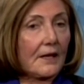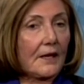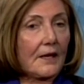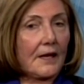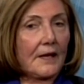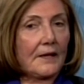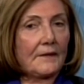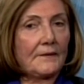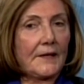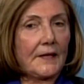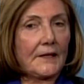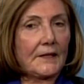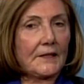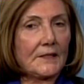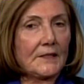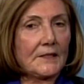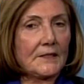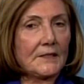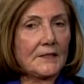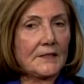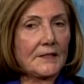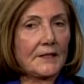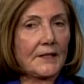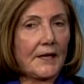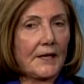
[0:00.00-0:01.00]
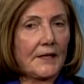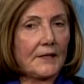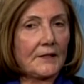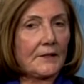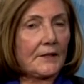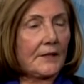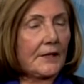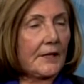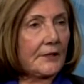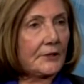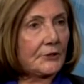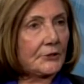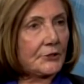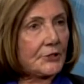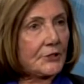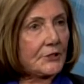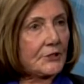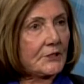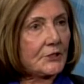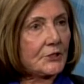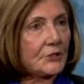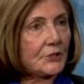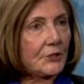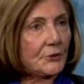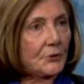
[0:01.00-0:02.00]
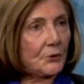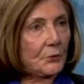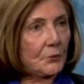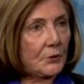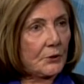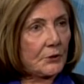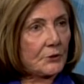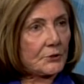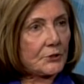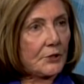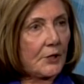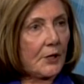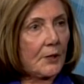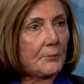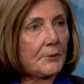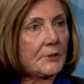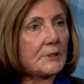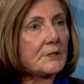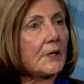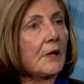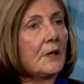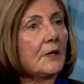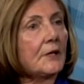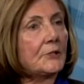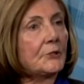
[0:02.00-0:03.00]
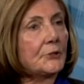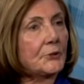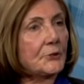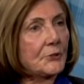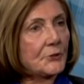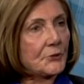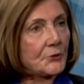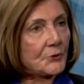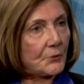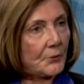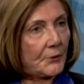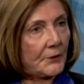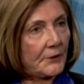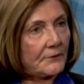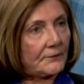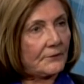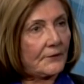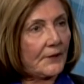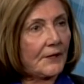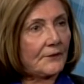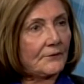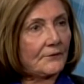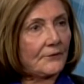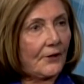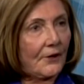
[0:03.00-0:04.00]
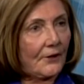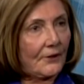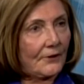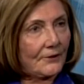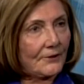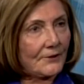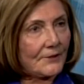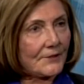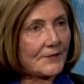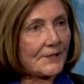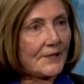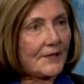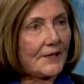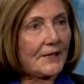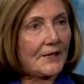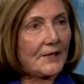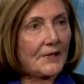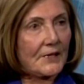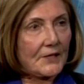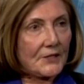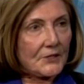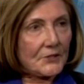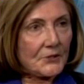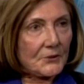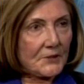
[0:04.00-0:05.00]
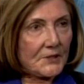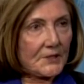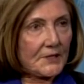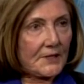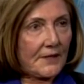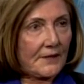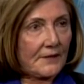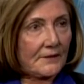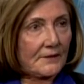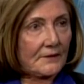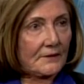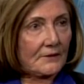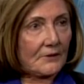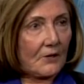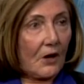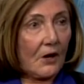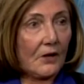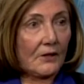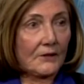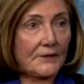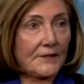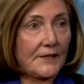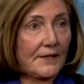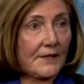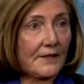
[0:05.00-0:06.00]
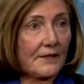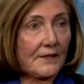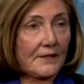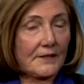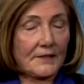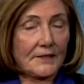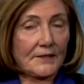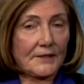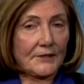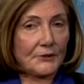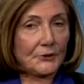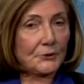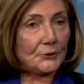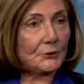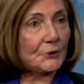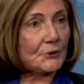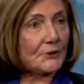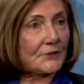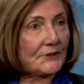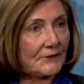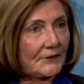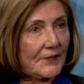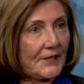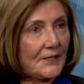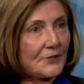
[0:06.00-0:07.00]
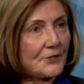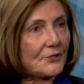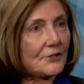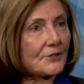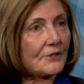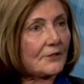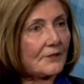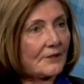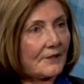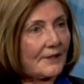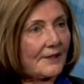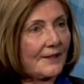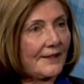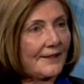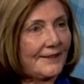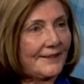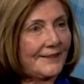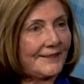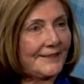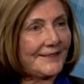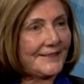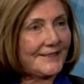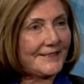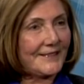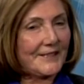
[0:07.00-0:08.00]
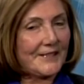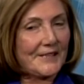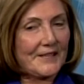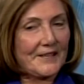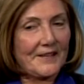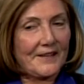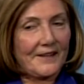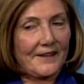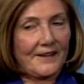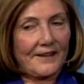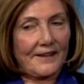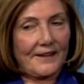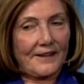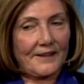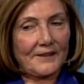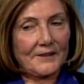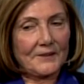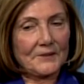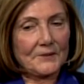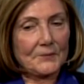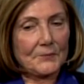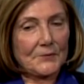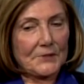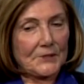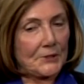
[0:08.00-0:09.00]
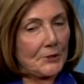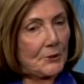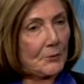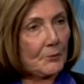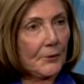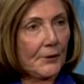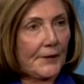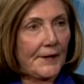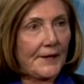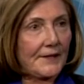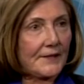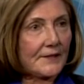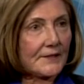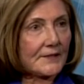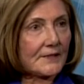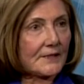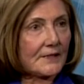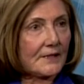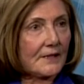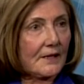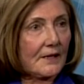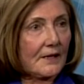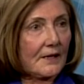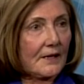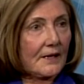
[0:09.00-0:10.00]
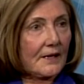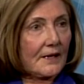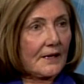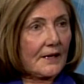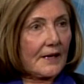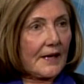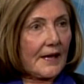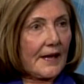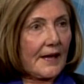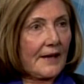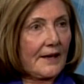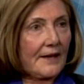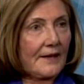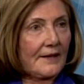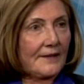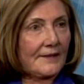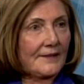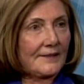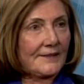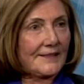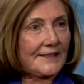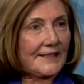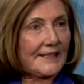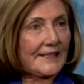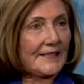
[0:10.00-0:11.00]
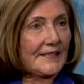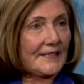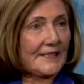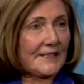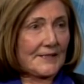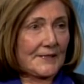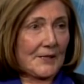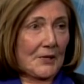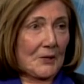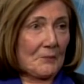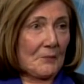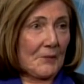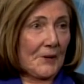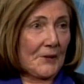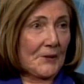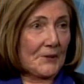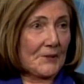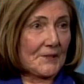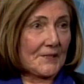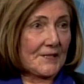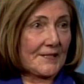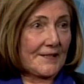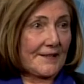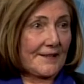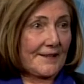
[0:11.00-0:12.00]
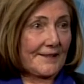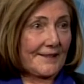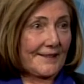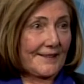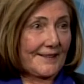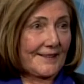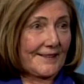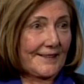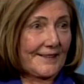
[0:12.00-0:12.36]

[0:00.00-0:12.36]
and they can indicate the Energy and Gender Workshop. It's $125 to attend all day, and it includes lunch and tea breaks, and it is on Mother's Day.